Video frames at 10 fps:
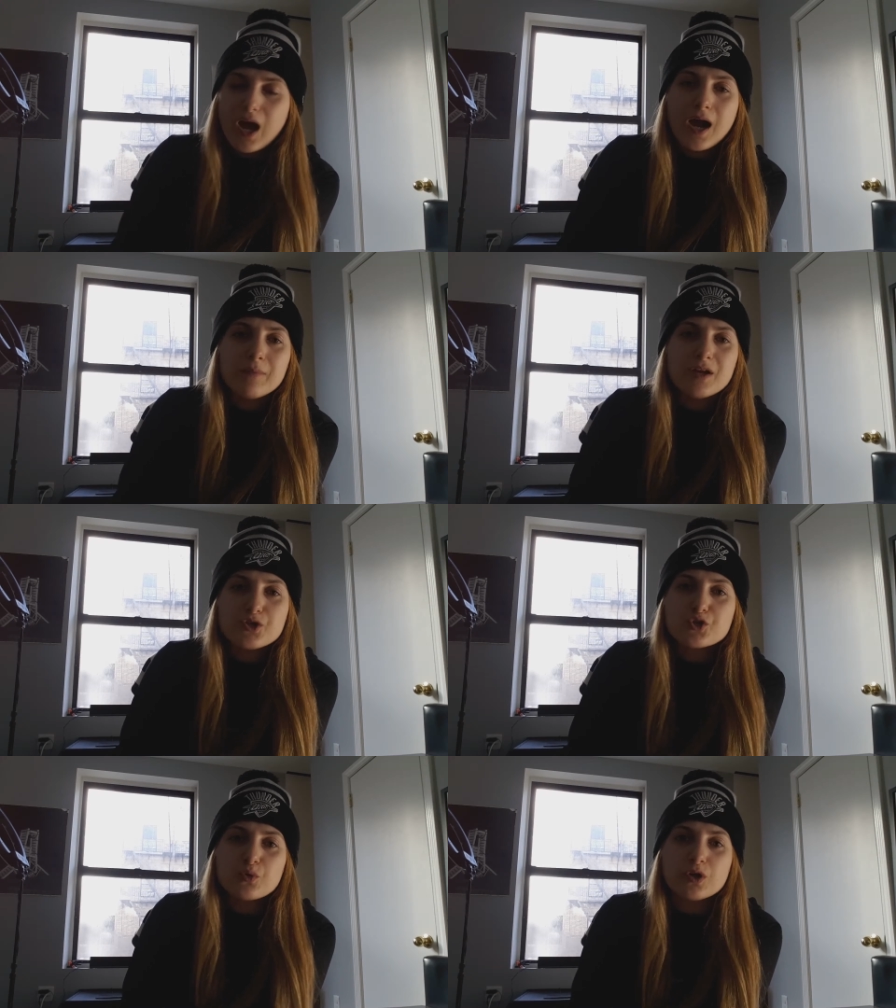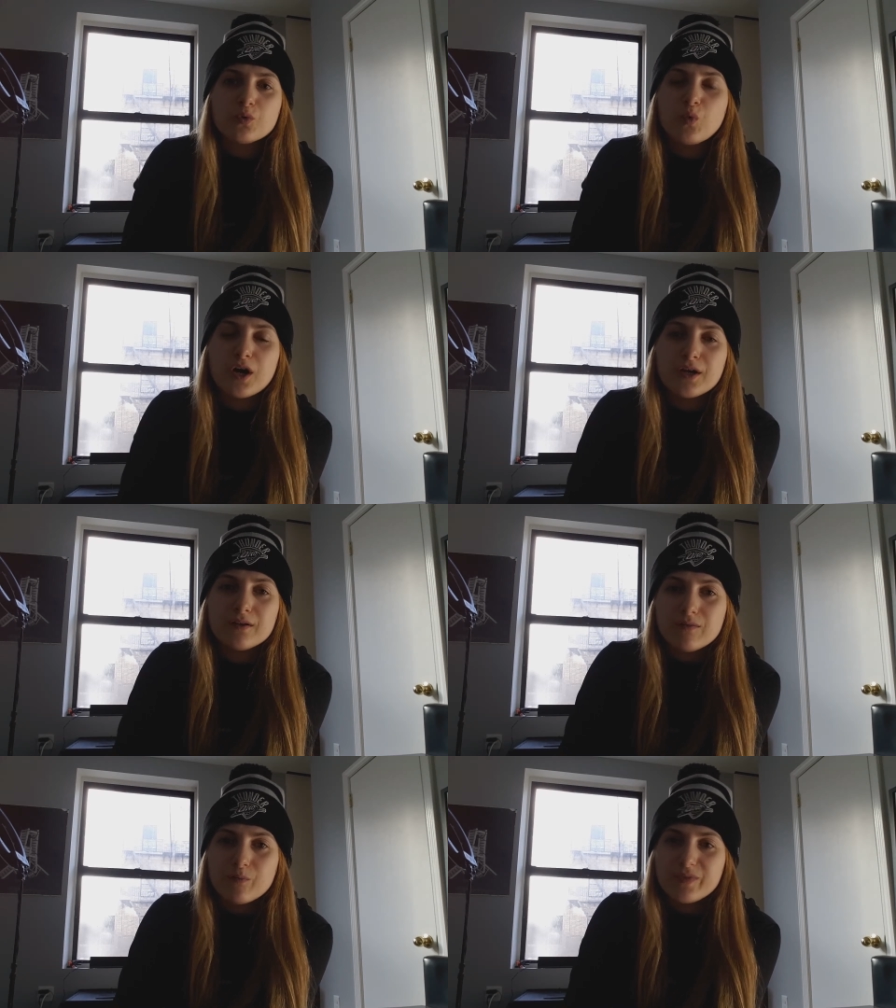I'm not sure
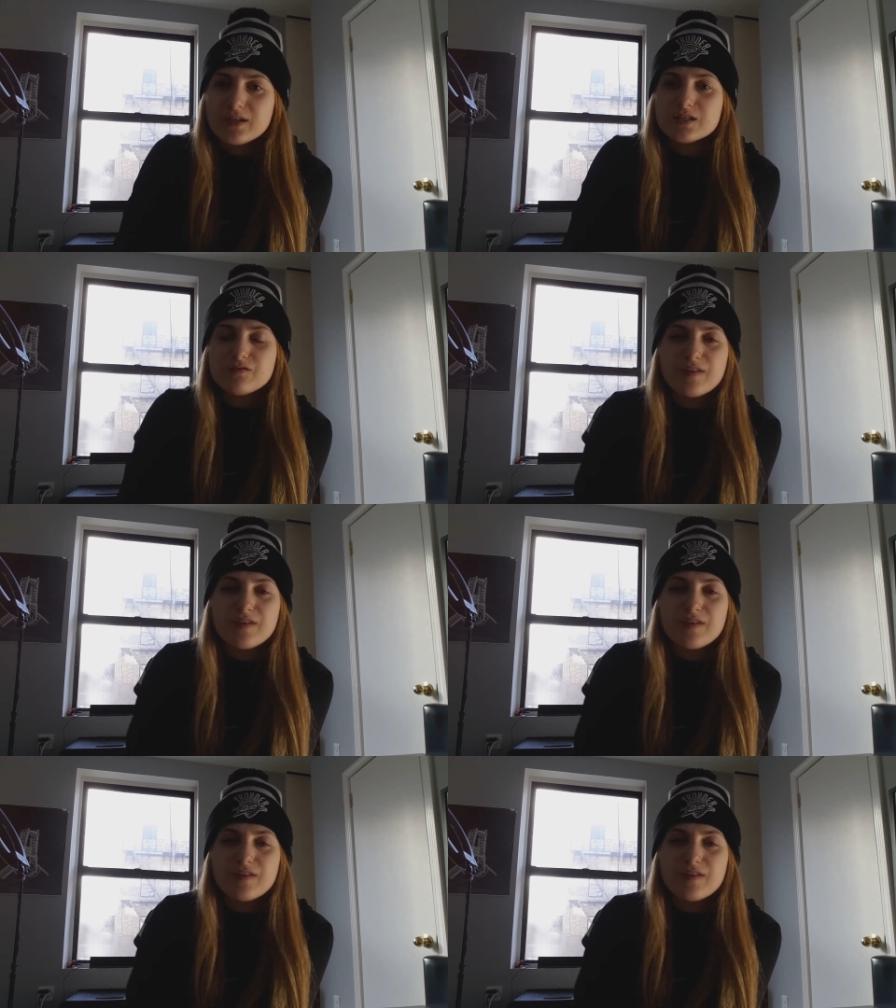what these